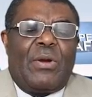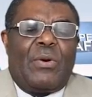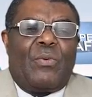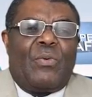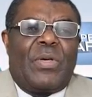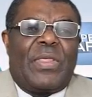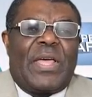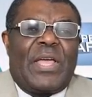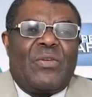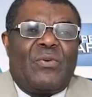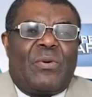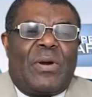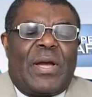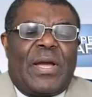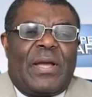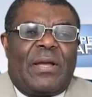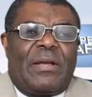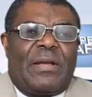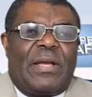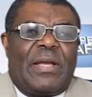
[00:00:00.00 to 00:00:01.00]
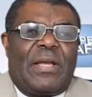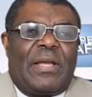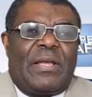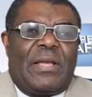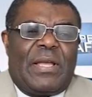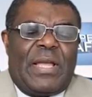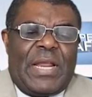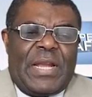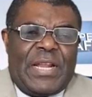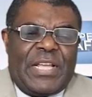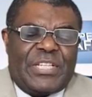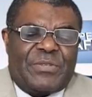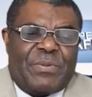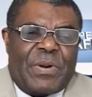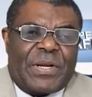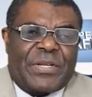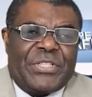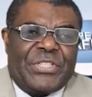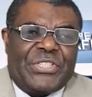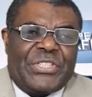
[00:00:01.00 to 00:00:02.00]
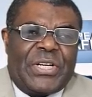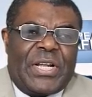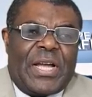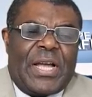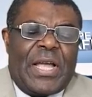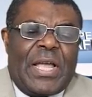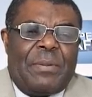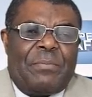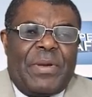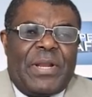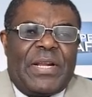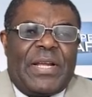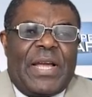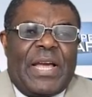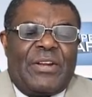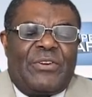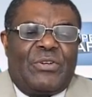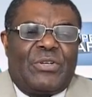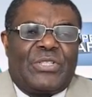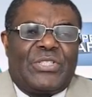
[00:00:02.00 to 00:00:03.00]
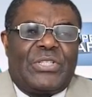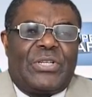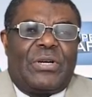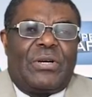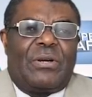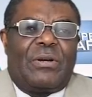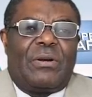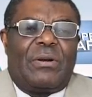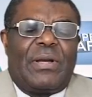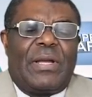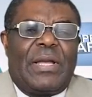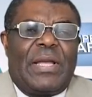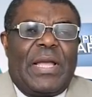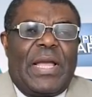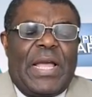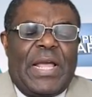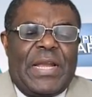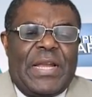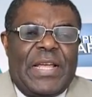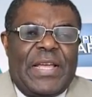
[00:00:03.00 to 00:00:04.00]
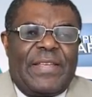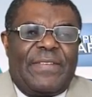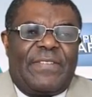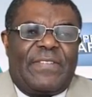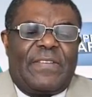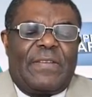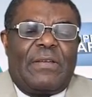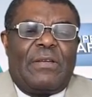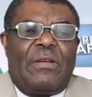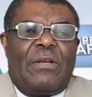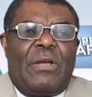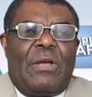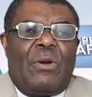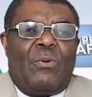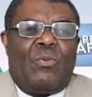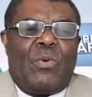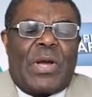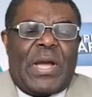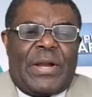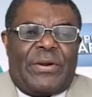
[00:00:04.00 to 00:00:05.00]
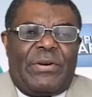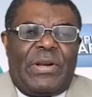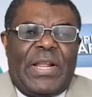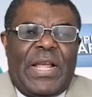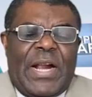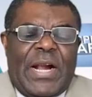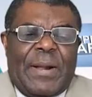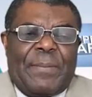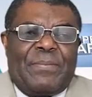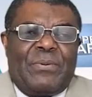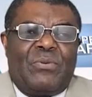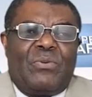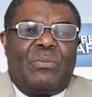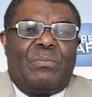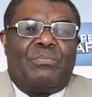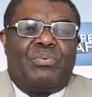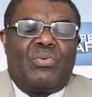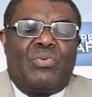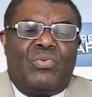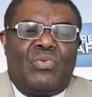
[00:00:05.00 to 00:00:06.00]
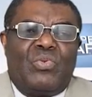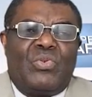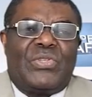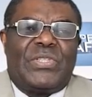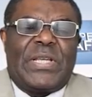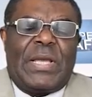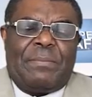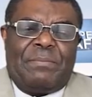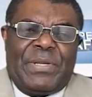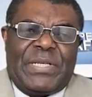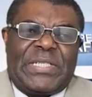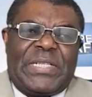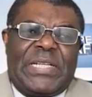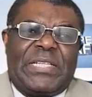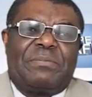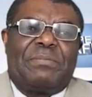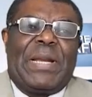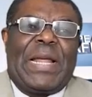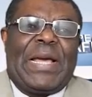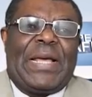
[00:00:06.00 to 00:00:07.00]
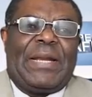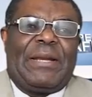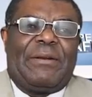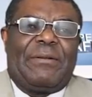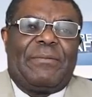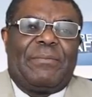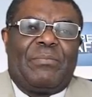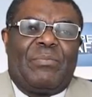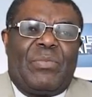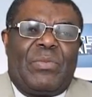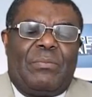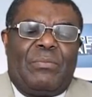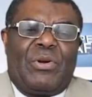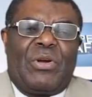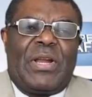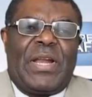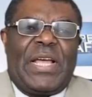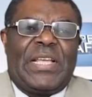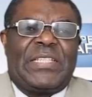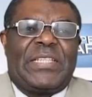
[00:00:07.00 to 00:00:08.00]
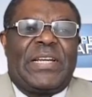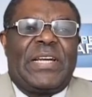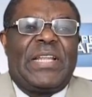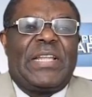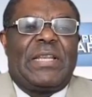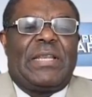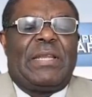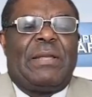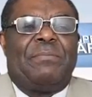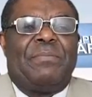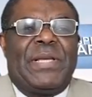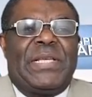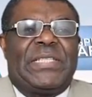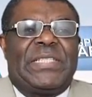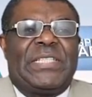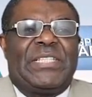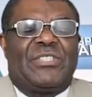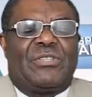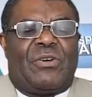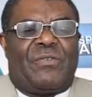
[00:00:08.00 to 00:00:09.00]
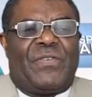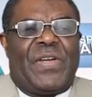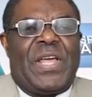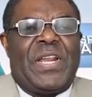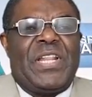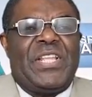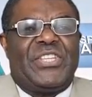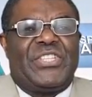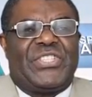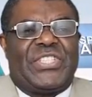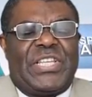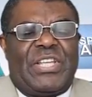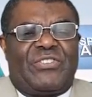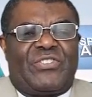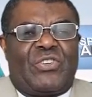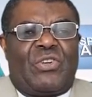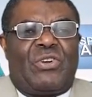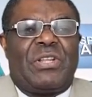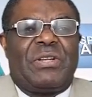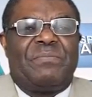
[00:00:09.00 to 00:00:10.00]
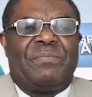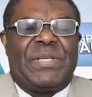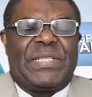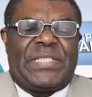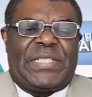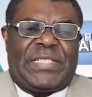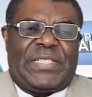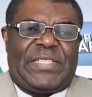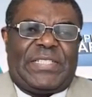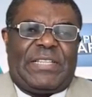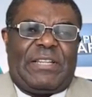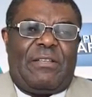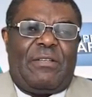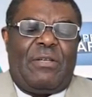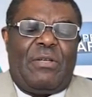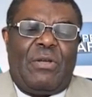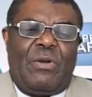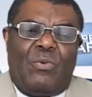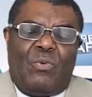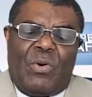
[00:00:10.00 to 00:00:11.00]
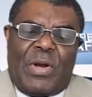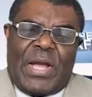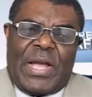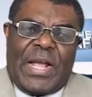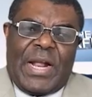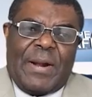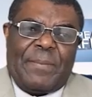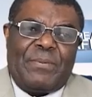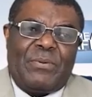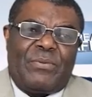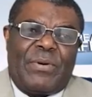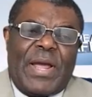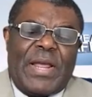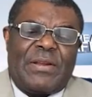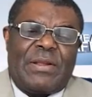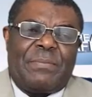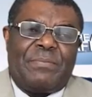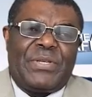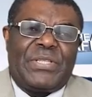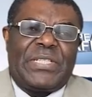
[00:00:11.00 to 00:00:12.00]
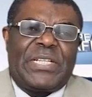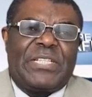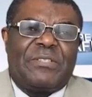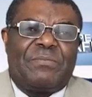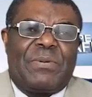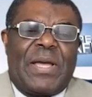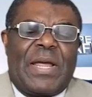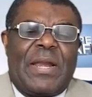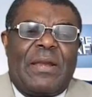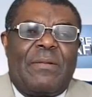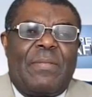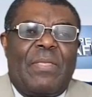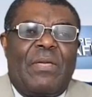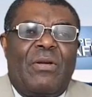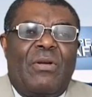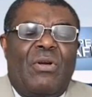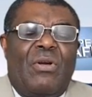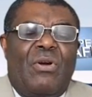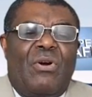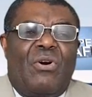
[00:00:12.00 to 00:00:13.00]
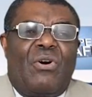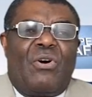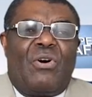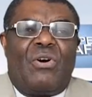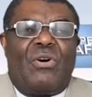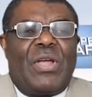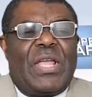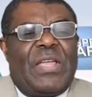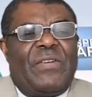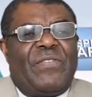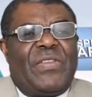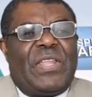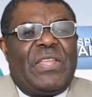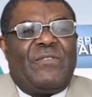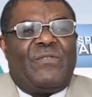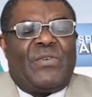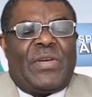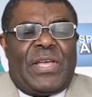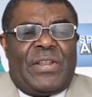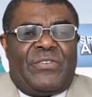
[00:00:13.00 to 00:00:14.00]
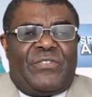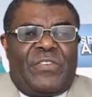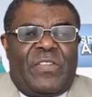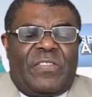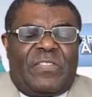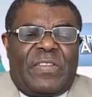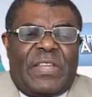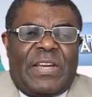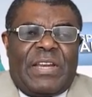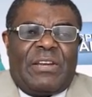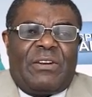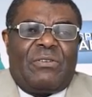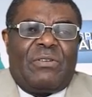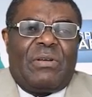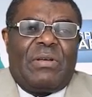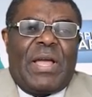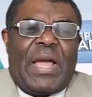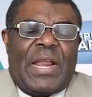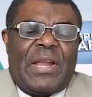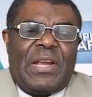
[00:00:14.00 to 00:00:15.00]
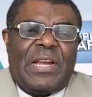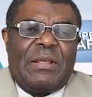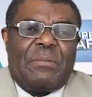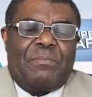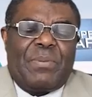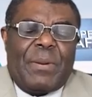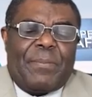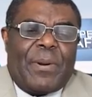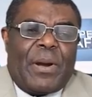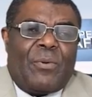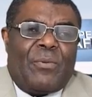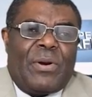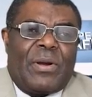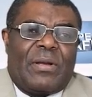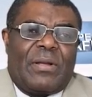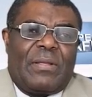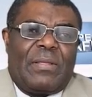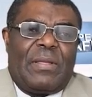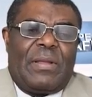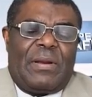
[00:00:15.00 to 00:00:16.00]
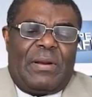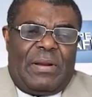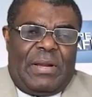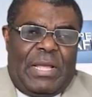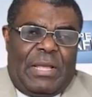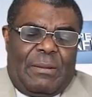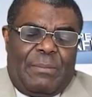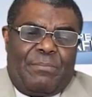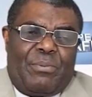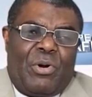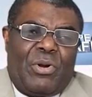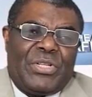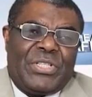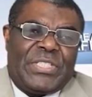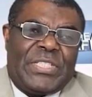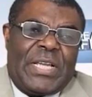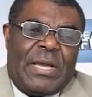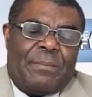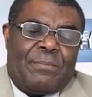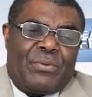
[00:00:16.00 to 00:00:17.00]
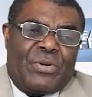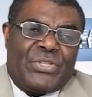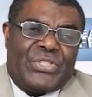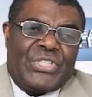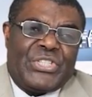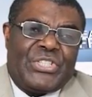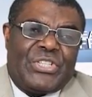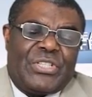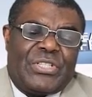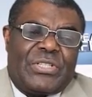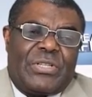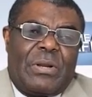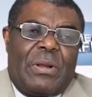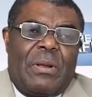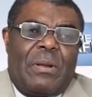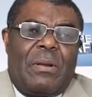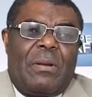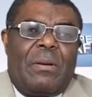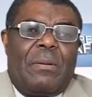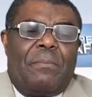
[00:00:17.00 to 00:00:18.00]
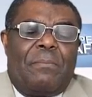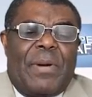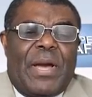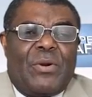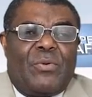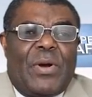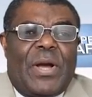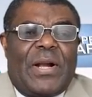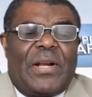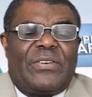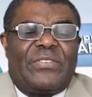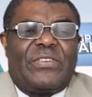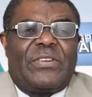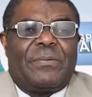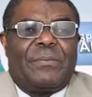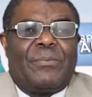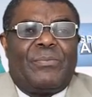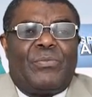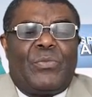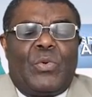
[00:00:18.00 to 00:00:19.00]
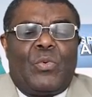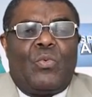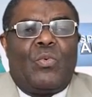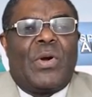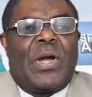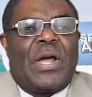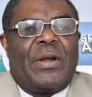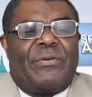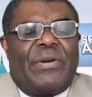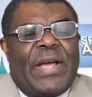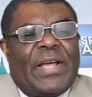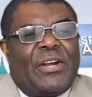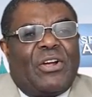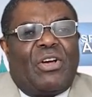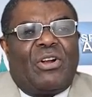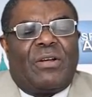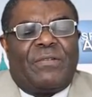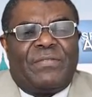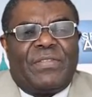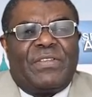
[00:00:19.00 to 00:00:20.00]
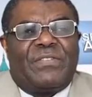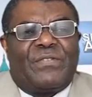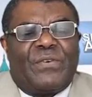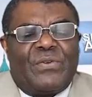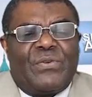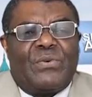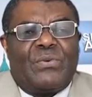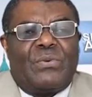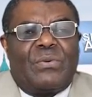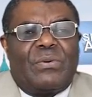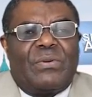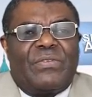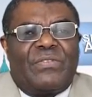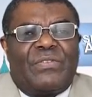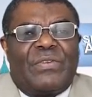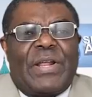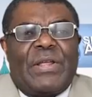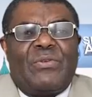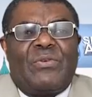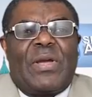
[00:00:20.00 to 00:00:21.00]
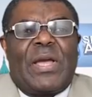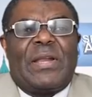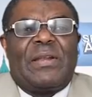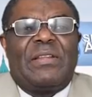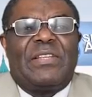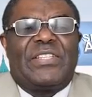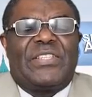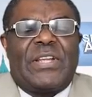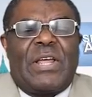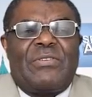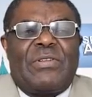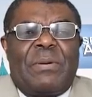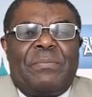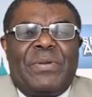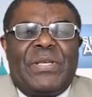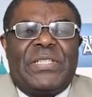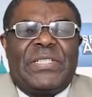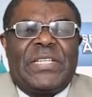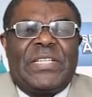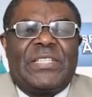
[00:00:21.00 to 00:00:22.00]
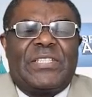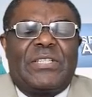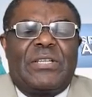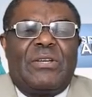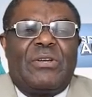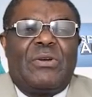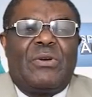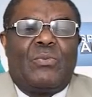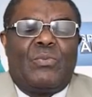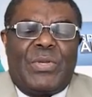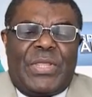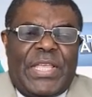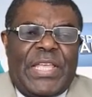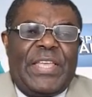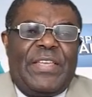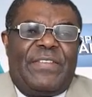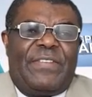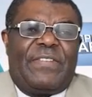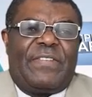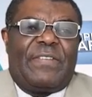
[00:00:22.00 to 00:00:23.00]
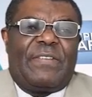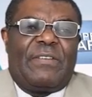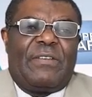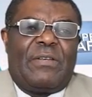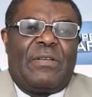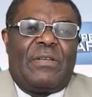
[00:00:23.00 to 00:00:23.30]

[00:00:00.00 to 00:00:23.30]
whether you are a nurse practitioner, a medical doctor, a nurse, we can really help you produce a business plan, because that's really the basis of any solid business. We can help you write your business plan, or even if you're interested in handling paperwork like policy and procedures, manuals, we can write all of this for you so that you can start your business with ease.